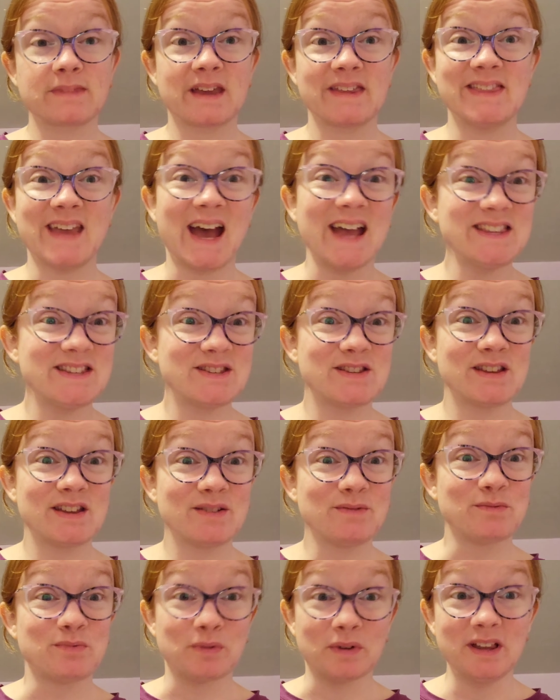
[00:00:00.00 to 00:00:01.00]
that's
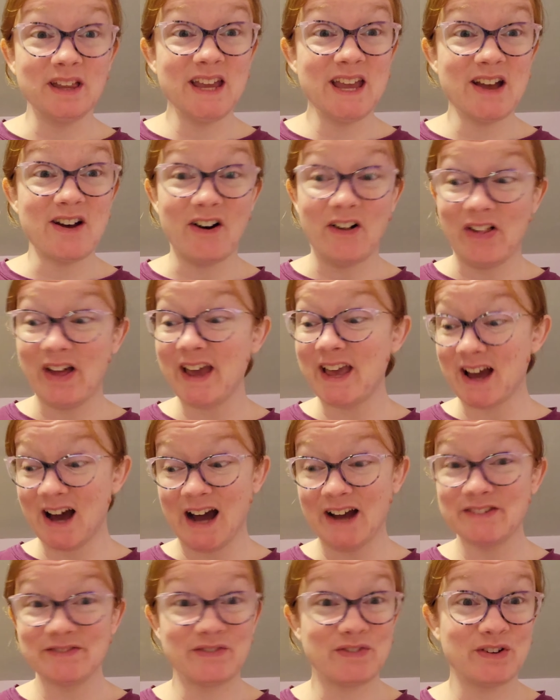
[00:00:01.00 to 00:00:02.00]
really all I
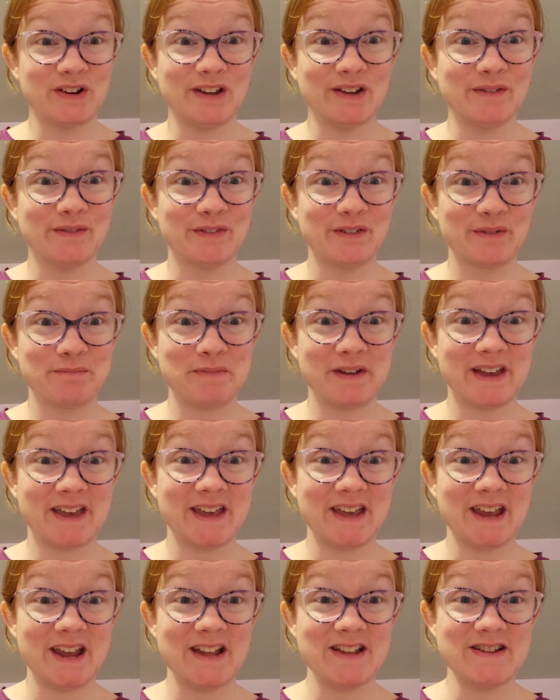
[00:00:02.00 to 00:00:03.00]
got for you for
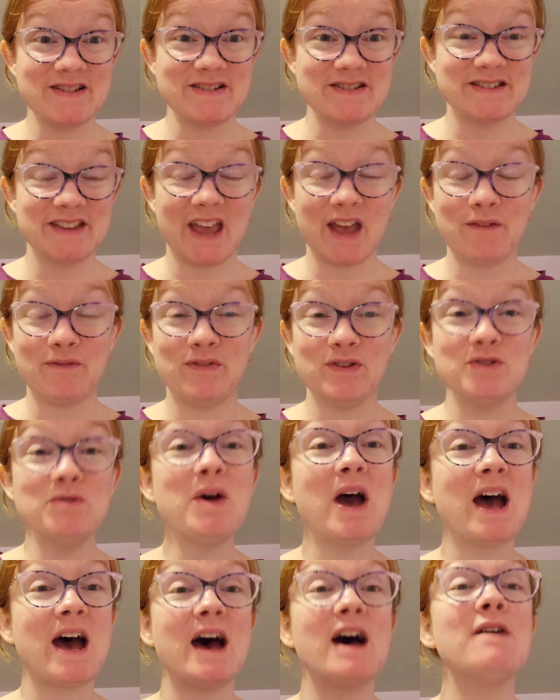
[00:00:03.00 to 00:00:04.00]
picky eaters. If you
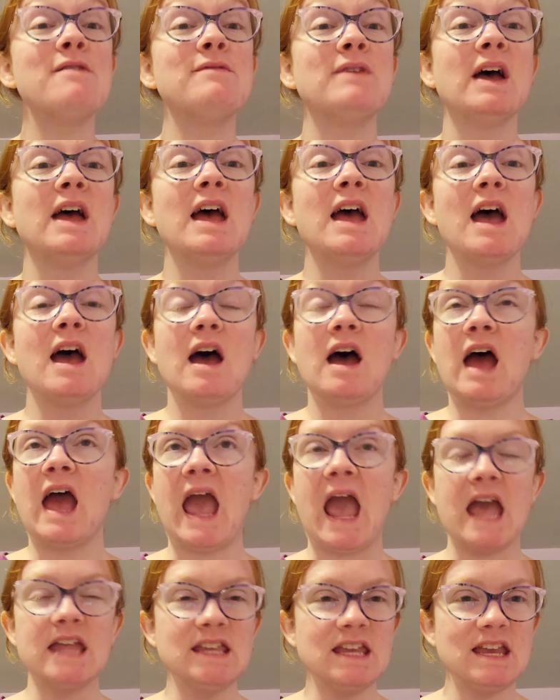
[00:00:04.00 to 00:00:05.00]
have
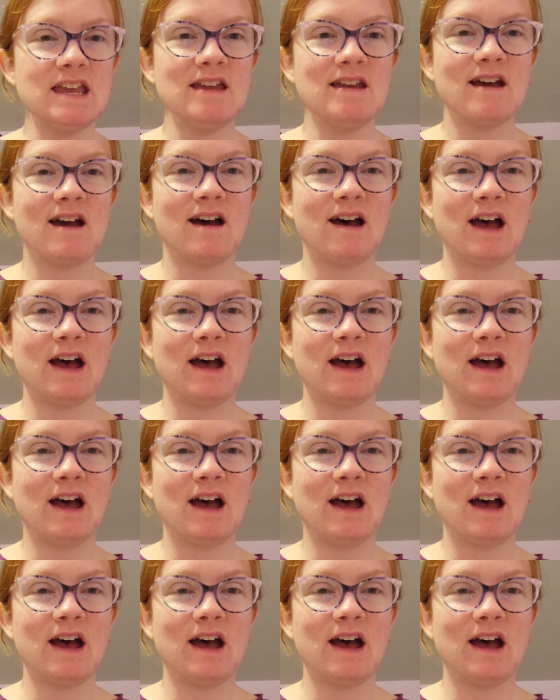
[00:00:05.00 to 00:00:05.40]
any